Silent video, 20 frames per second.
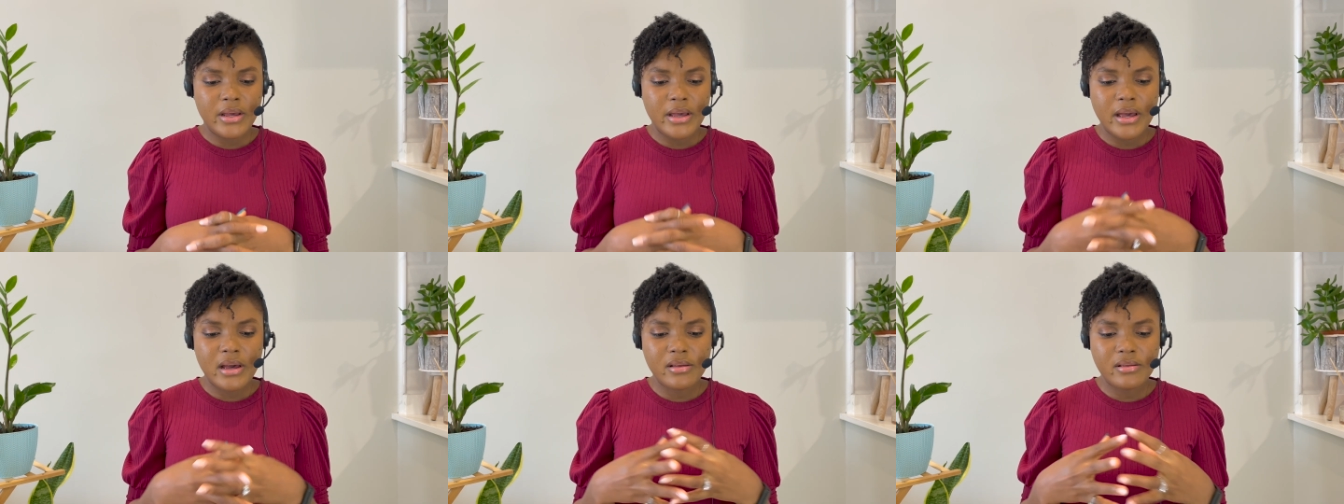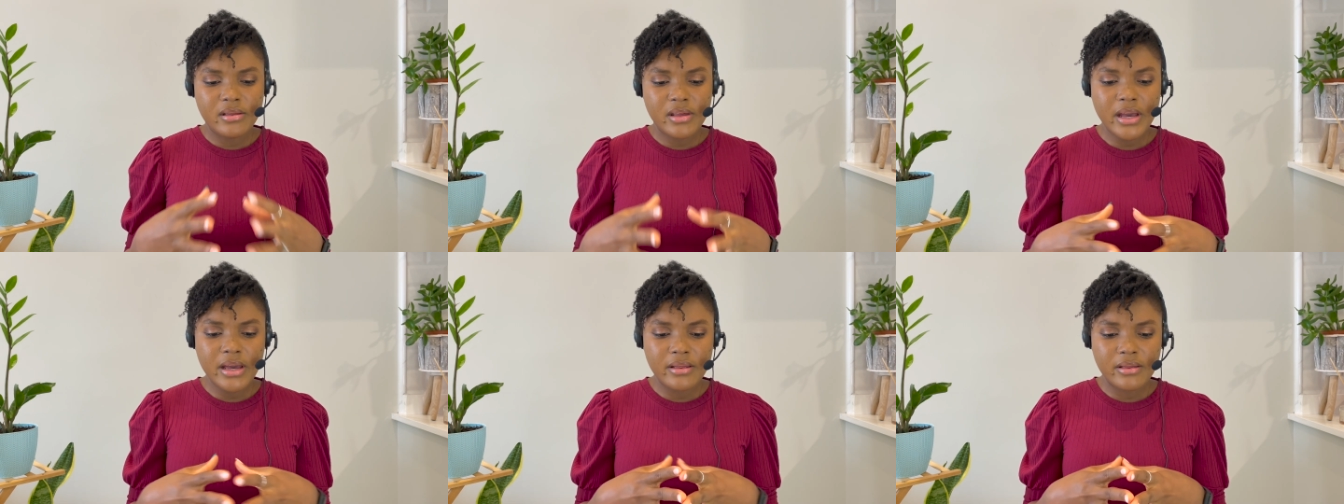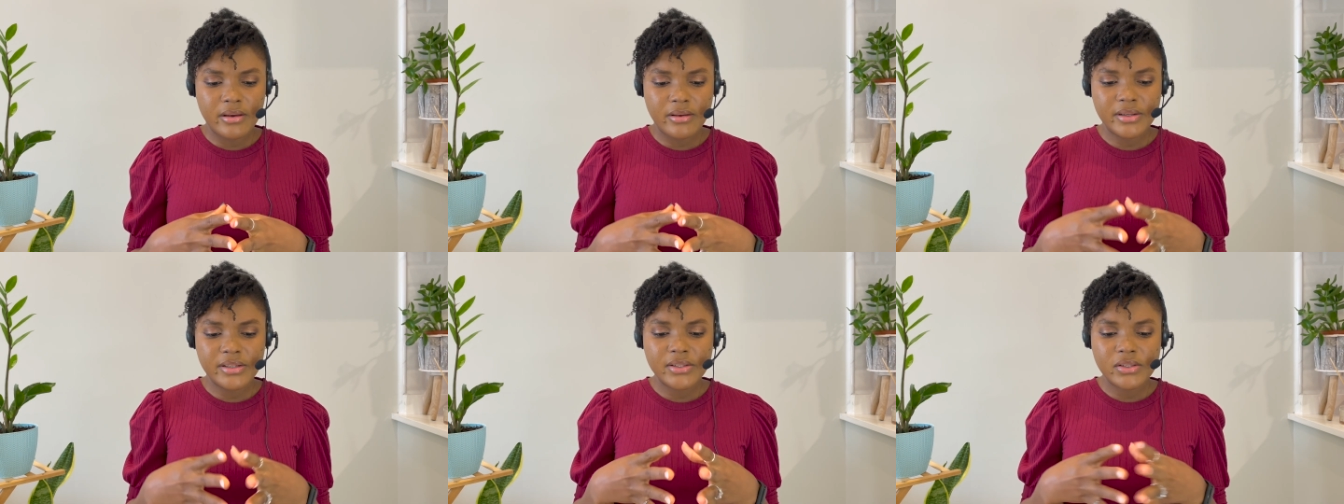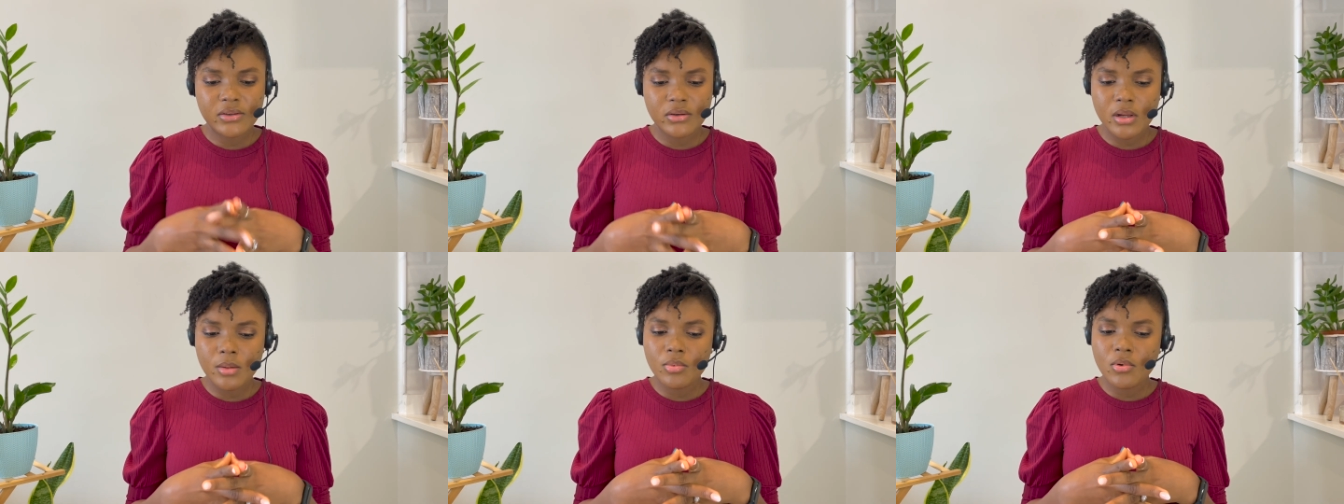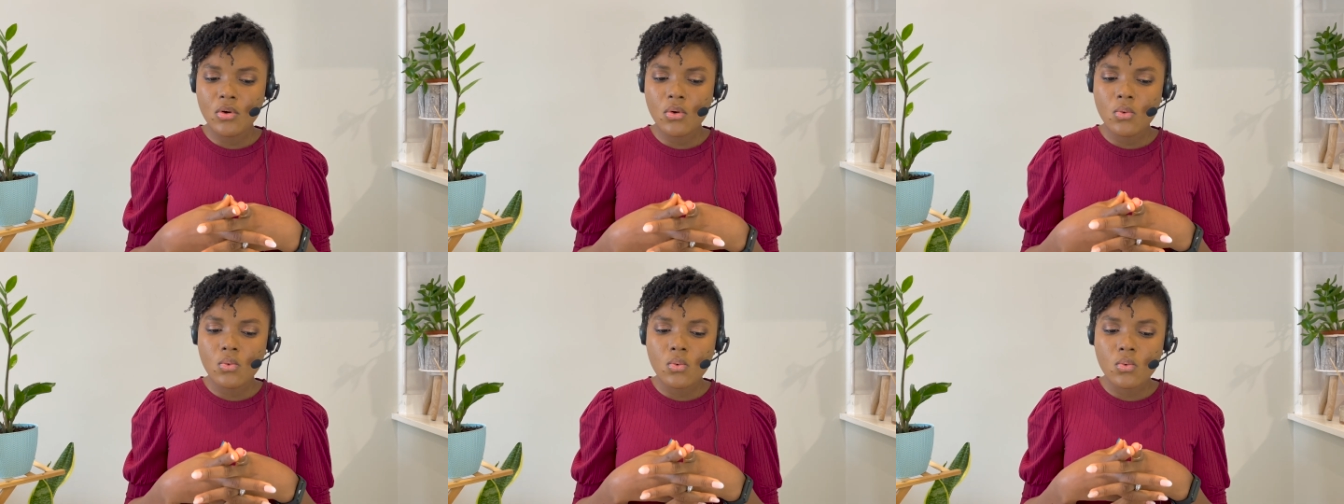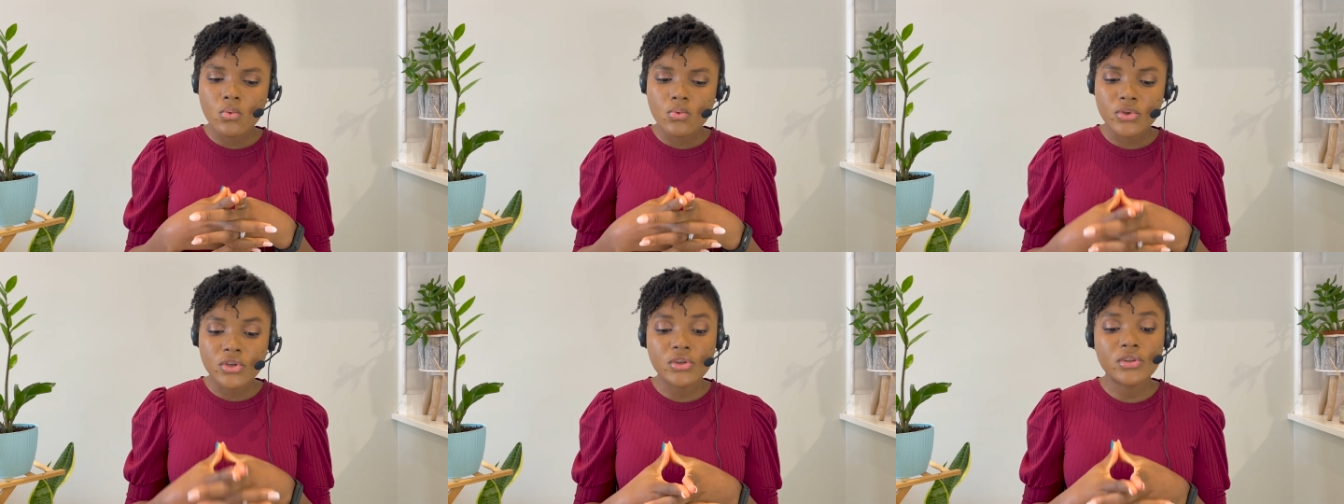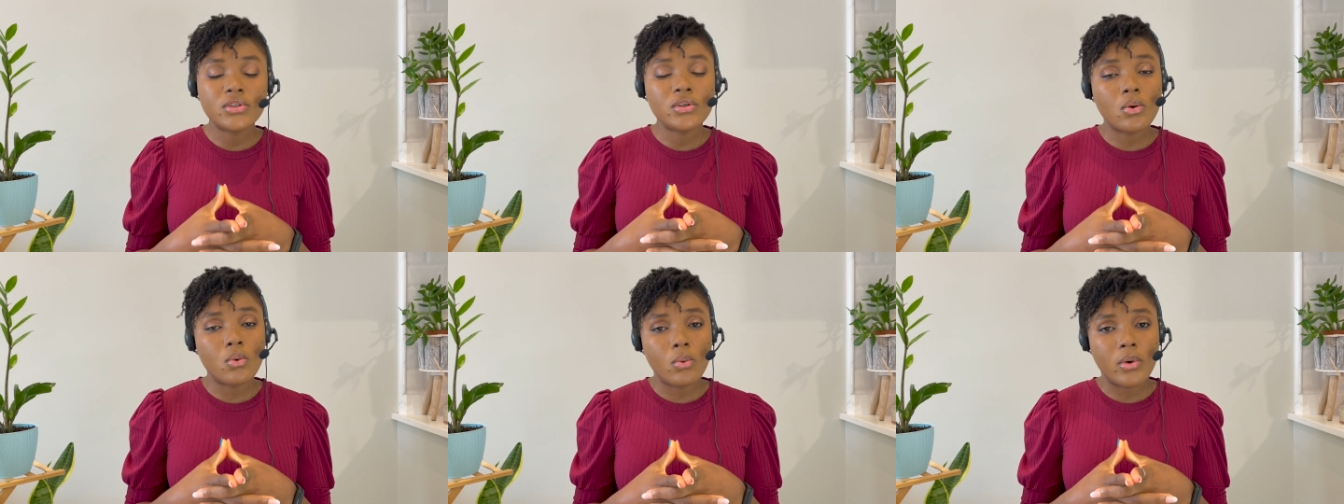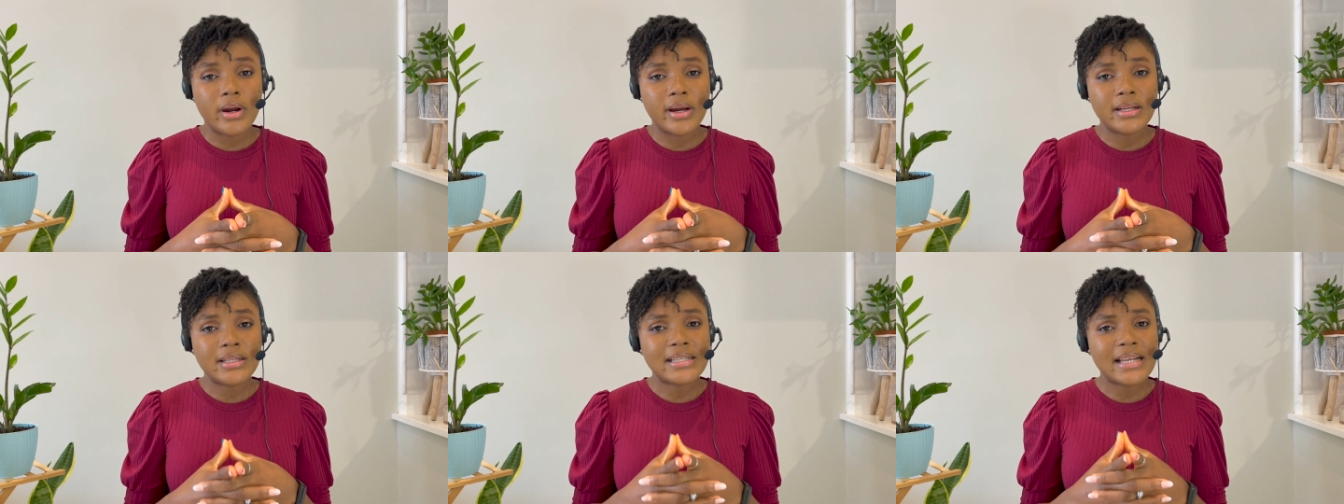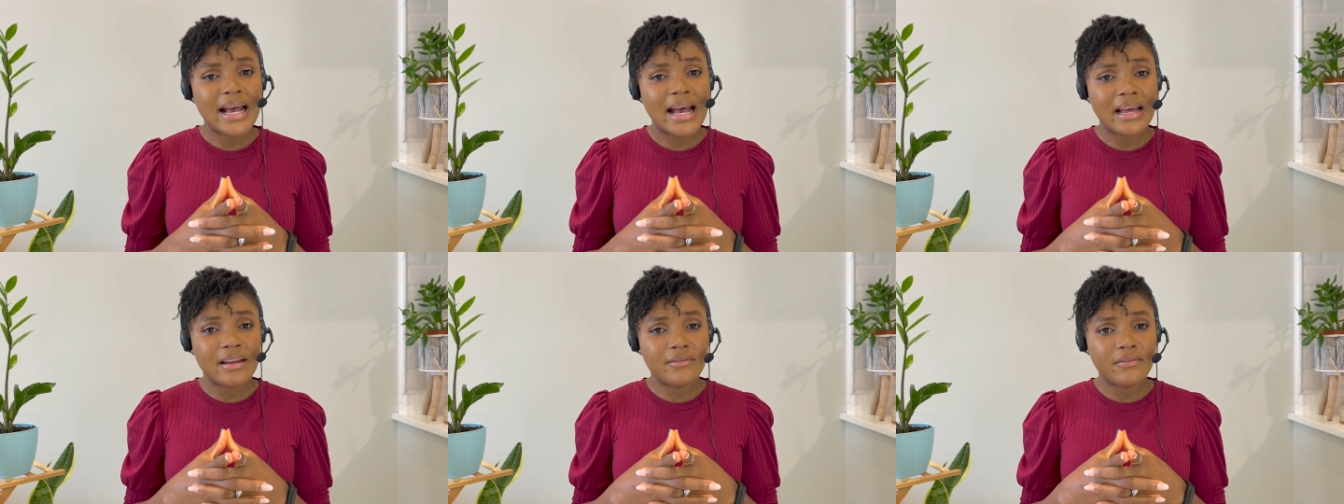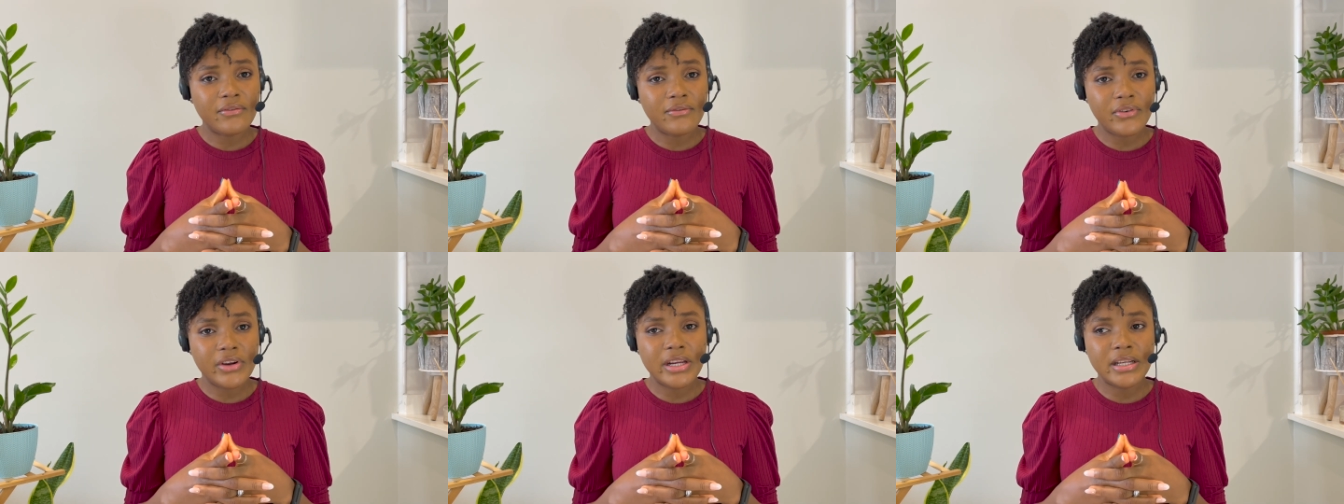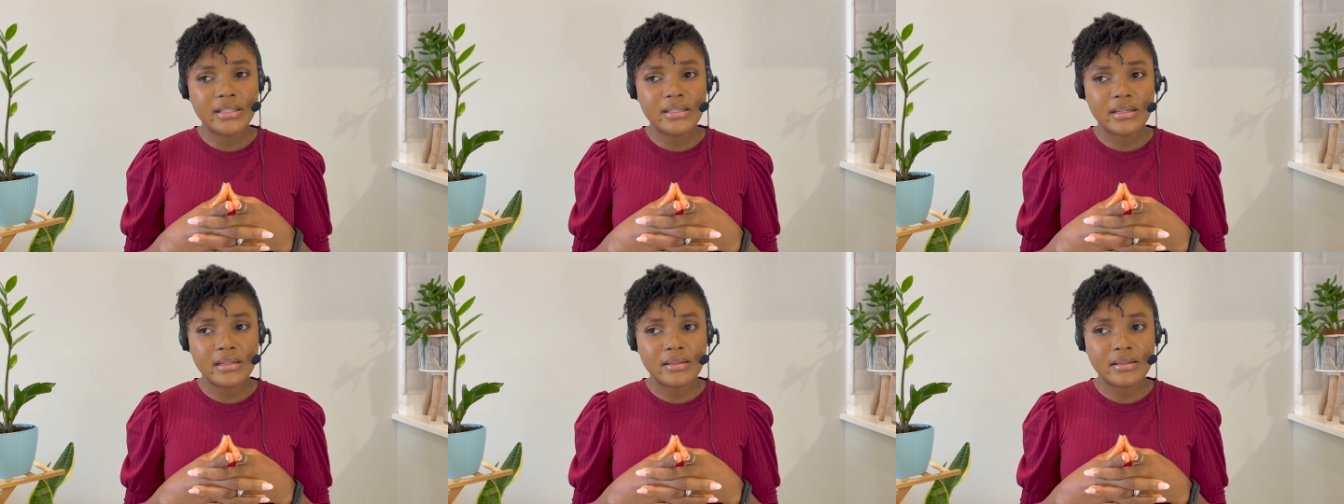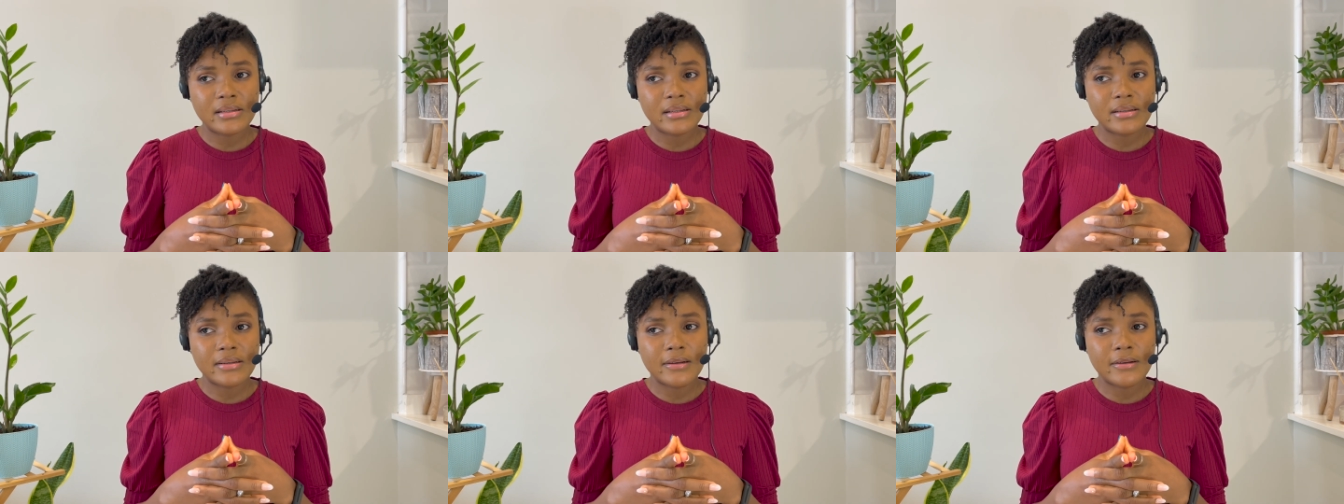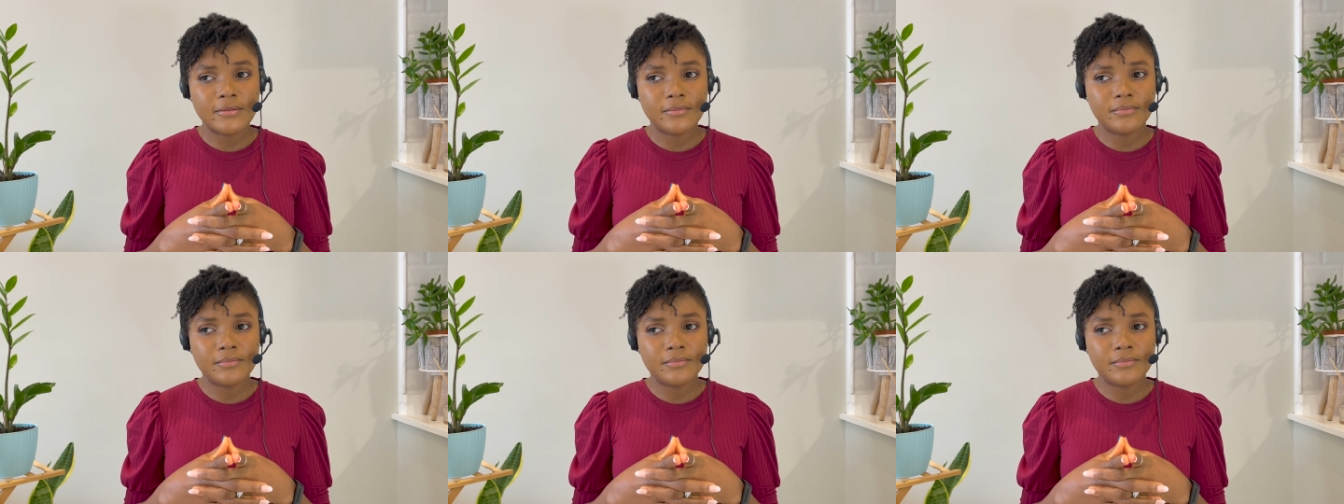And then there is suitable use of words and phrases.